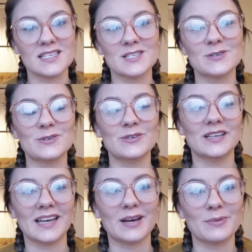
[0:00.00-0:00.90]
So
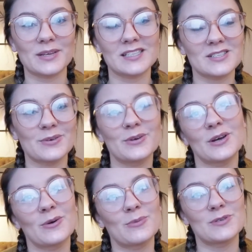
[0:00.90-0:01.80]
yeah, we do
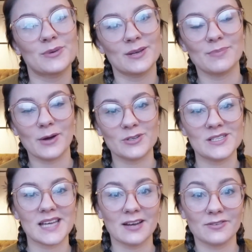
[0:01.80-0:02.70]
go between
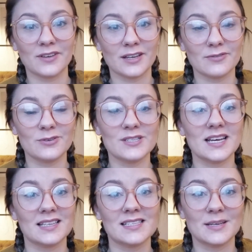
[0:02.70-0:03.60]
pouches and finger foods
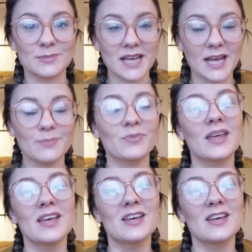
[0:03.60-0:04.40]
at the same time.